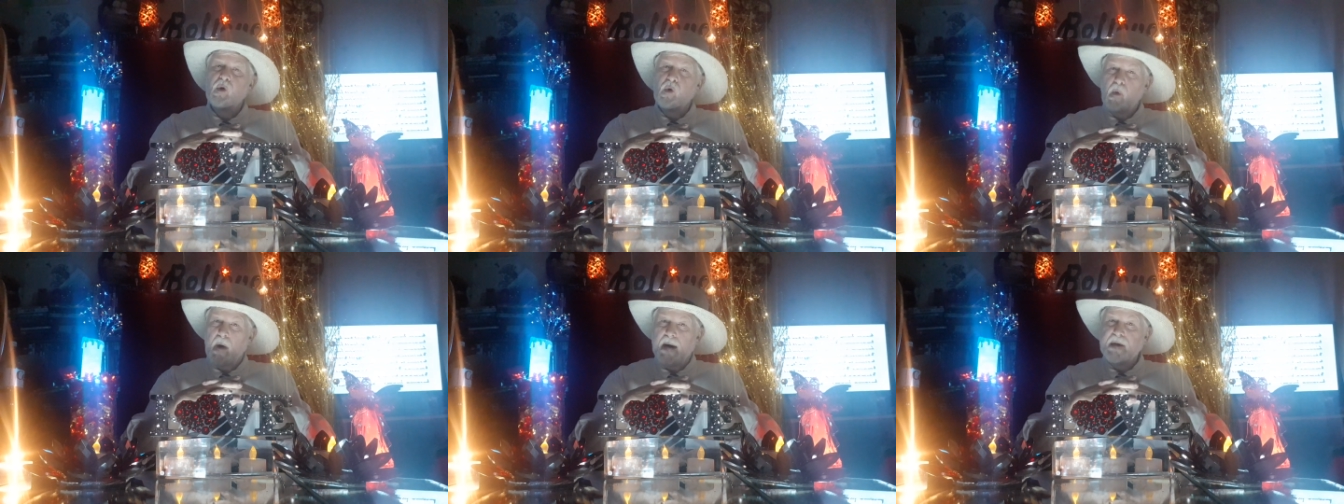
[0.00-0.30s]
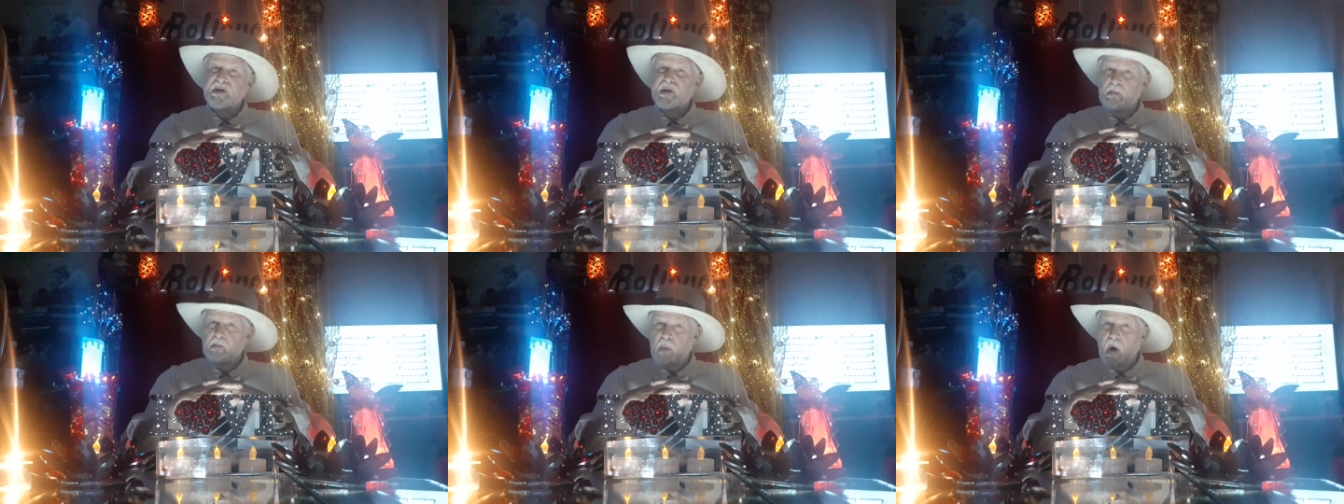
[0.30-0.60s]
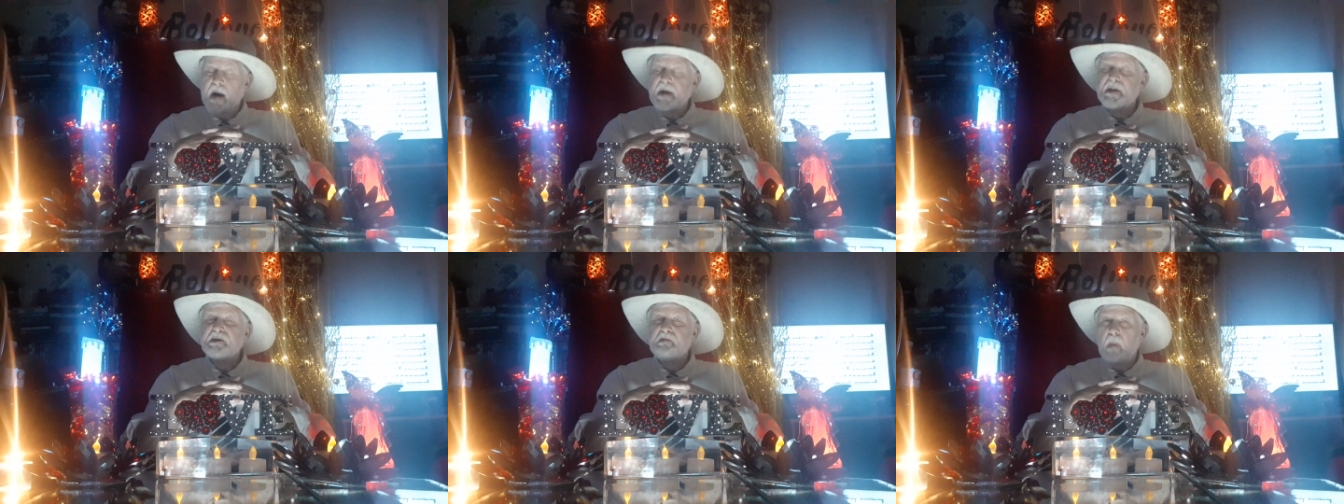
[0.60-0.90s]
who has
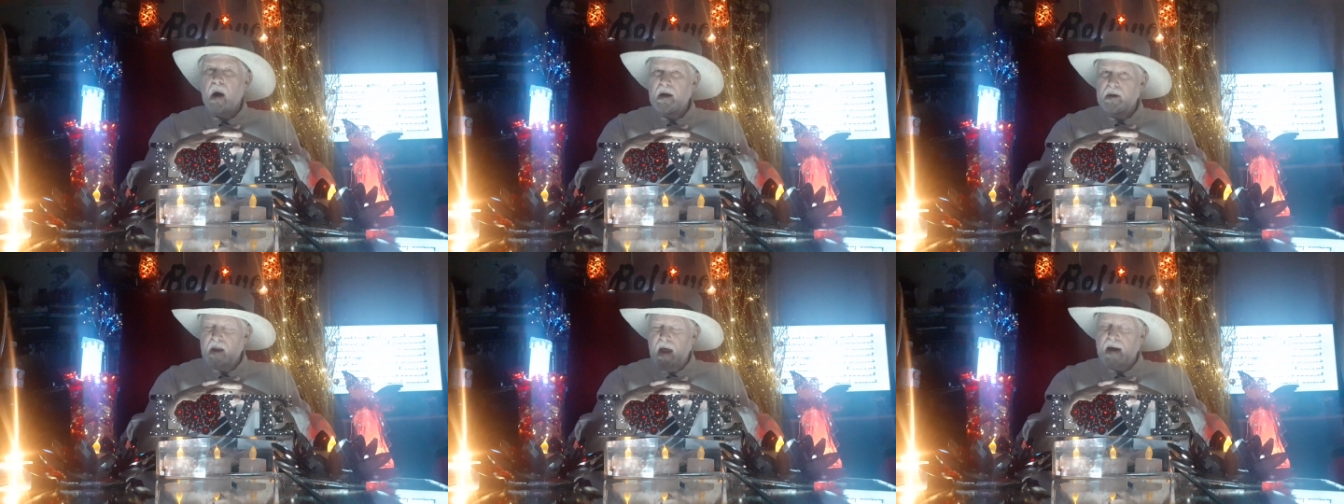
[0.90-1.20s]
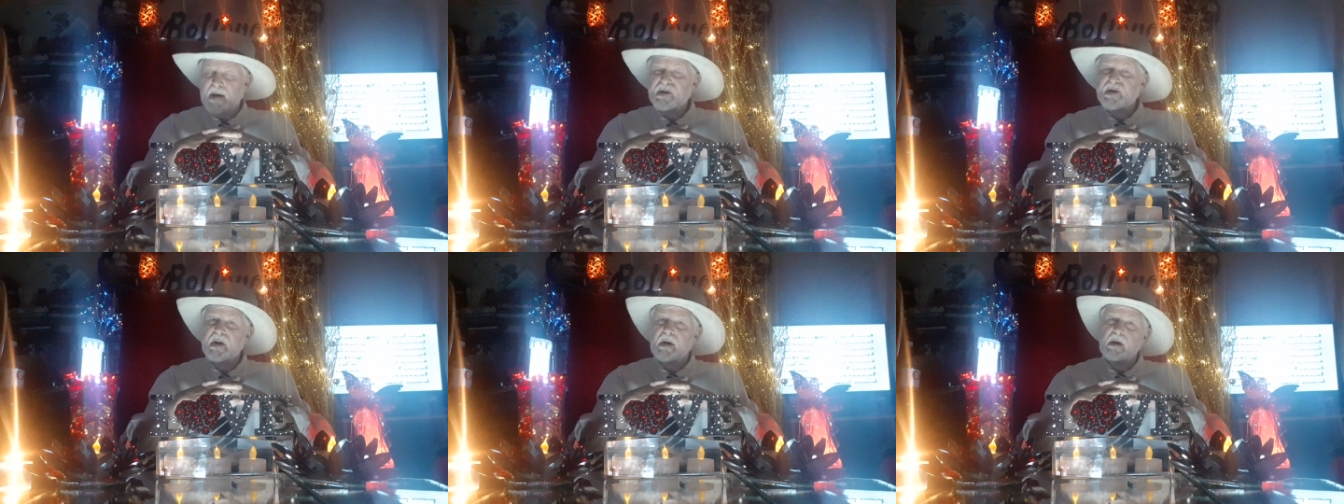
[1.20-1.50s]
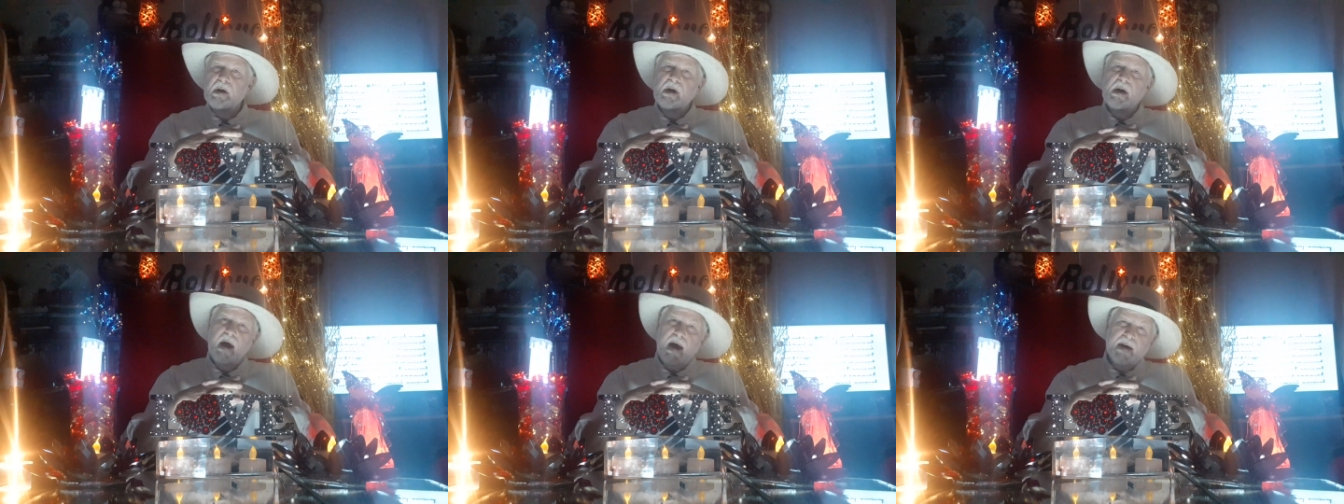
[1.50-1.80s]
embraced my
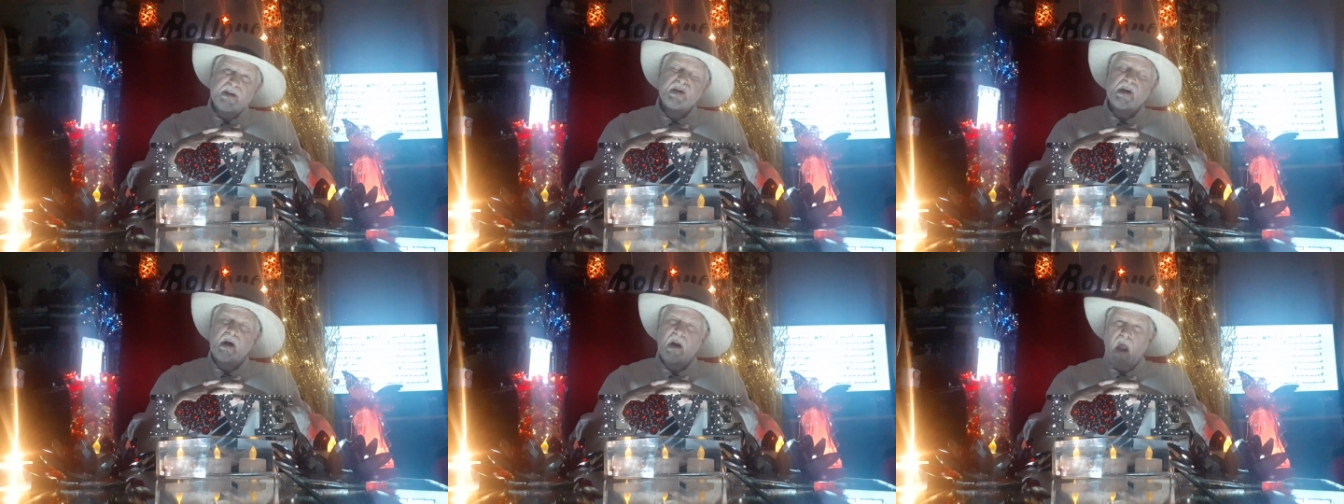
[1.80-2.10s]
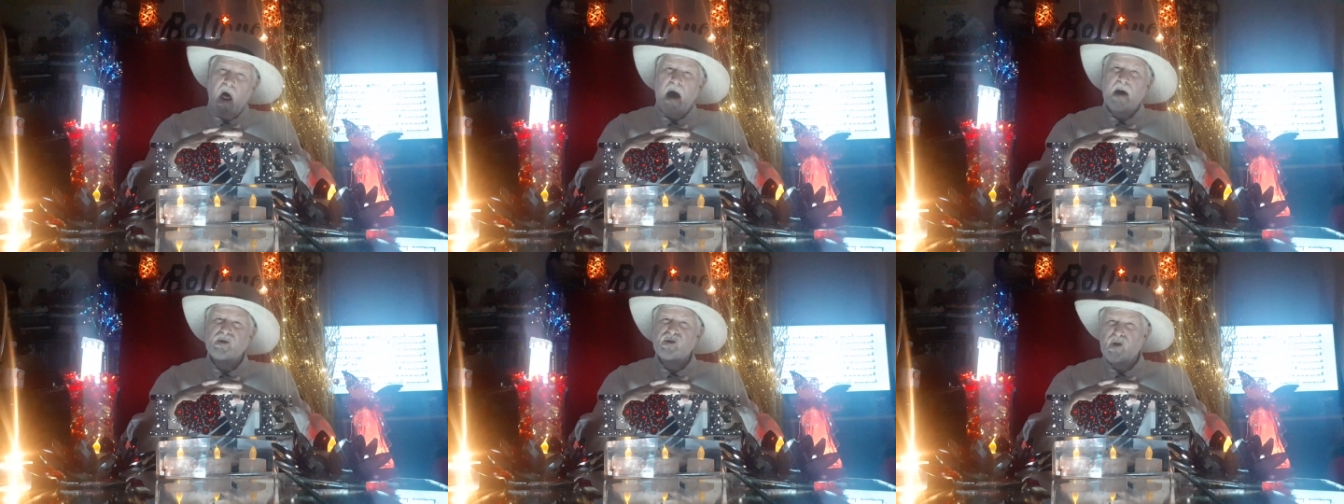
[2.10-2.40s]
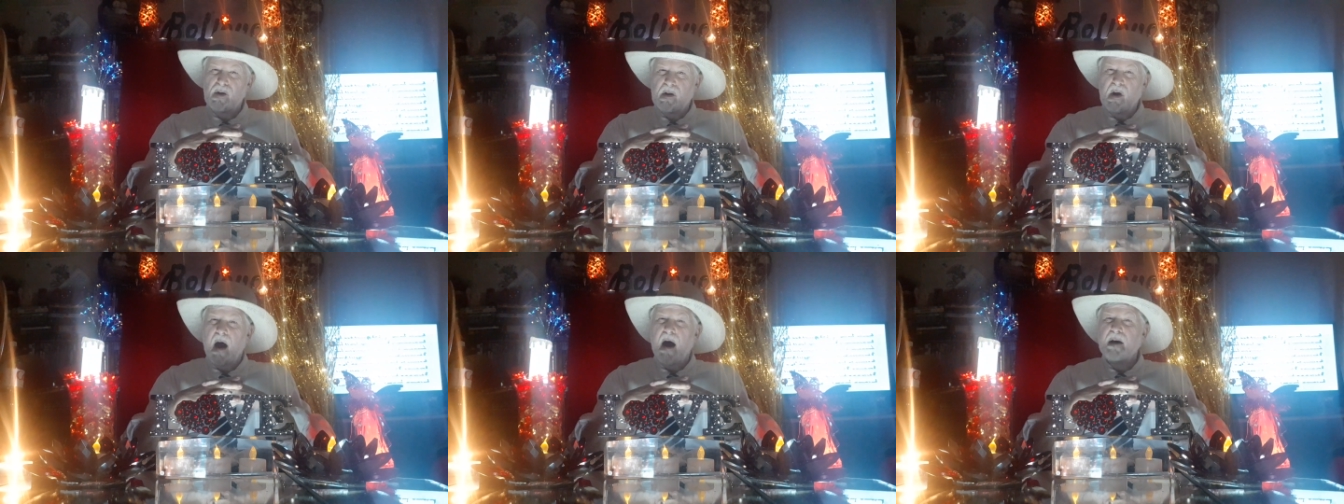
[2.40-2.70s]
destiny as the
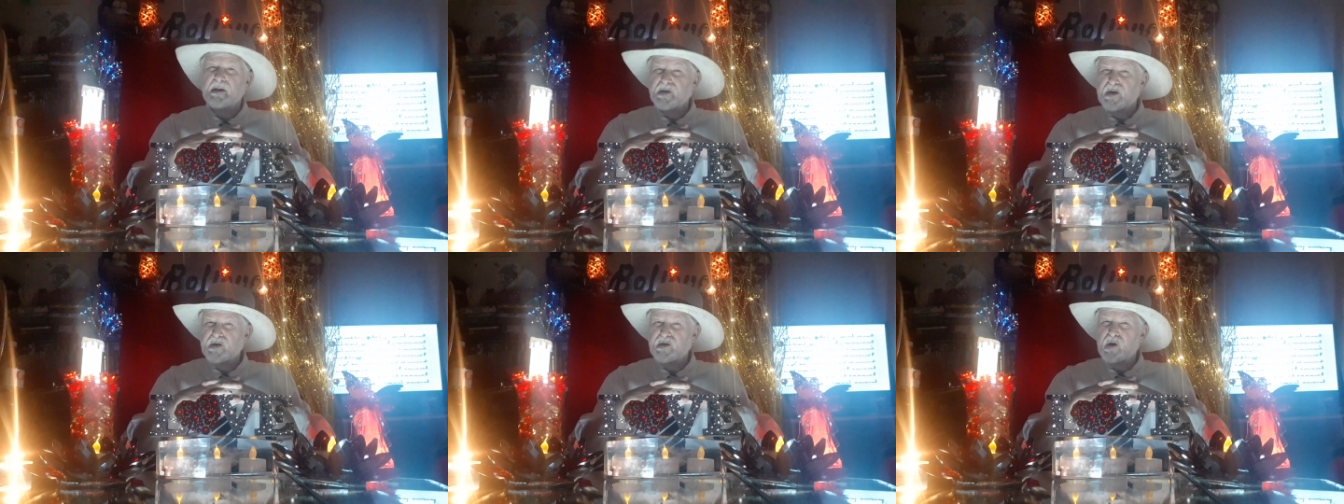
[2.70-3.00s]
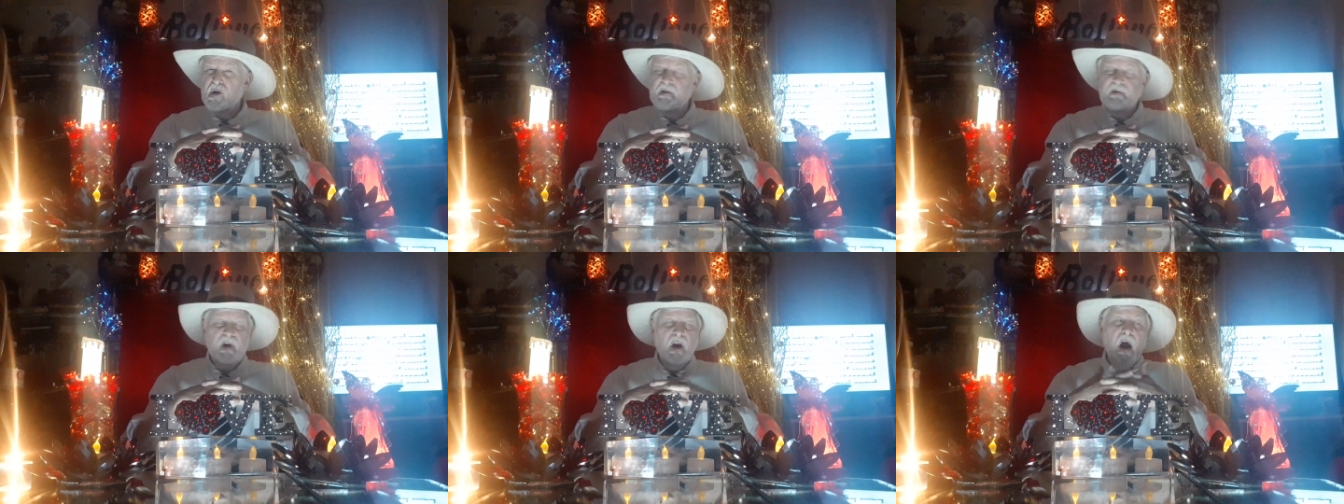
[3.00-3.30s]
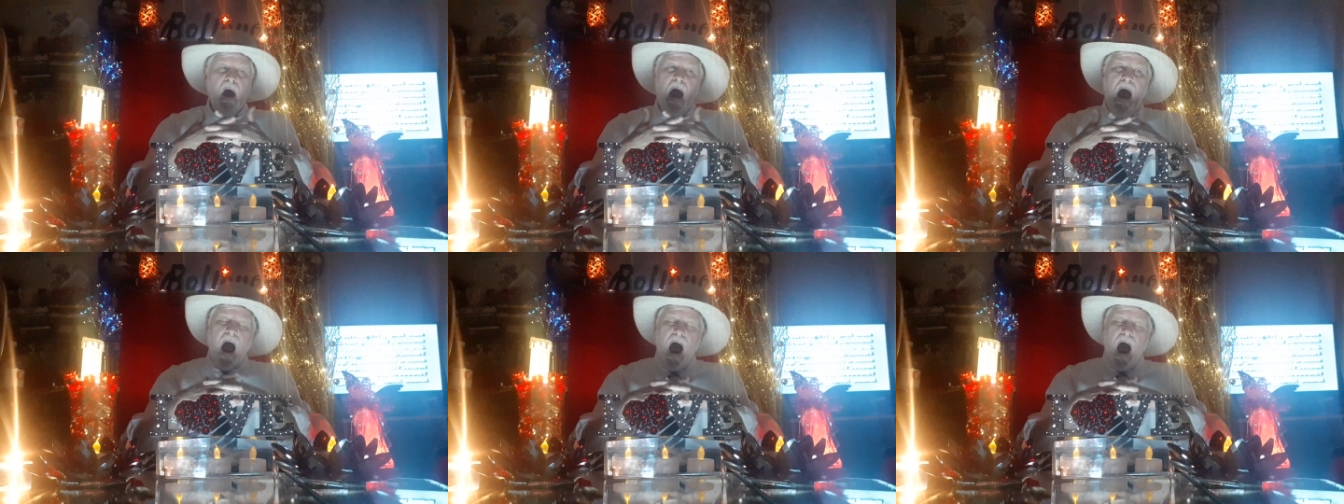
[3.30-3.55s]
Elijah task servant.